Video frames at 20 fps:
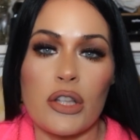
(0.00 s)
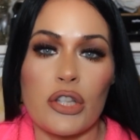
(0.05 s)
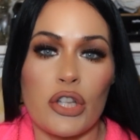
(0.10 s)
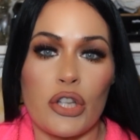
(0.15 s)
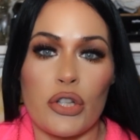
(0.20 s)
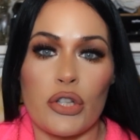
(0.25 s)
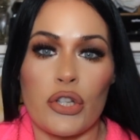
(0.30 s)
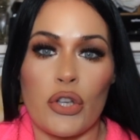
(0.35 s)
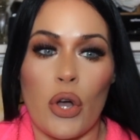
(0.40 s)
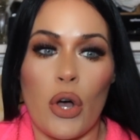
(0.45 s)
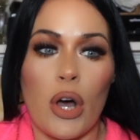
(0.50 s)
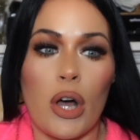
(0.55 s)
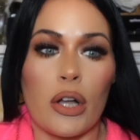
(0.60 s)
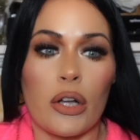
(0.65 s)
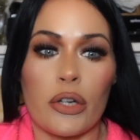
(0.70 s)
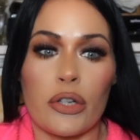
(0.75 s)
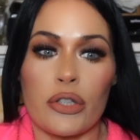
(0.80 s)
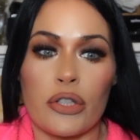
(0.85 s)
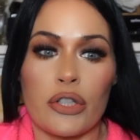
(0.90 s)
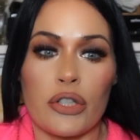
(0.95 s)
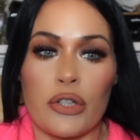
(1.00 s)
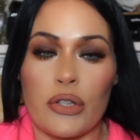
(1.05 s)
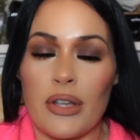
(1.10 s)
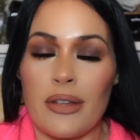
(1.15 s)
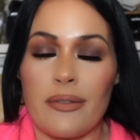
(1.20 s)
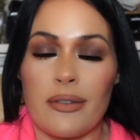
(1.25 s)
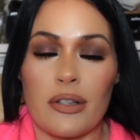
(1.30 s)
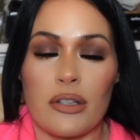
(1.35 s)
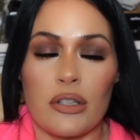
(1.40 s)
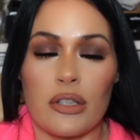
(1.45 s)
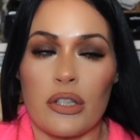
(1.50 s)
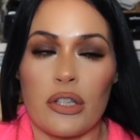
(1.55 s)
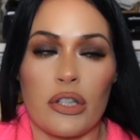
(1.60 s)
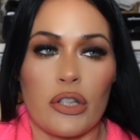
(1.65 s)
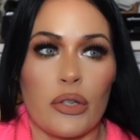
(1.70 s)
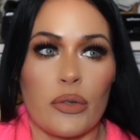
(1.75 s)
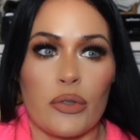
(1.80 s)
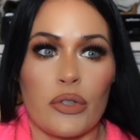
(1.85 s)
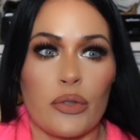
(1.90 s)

to talk or do even, you know,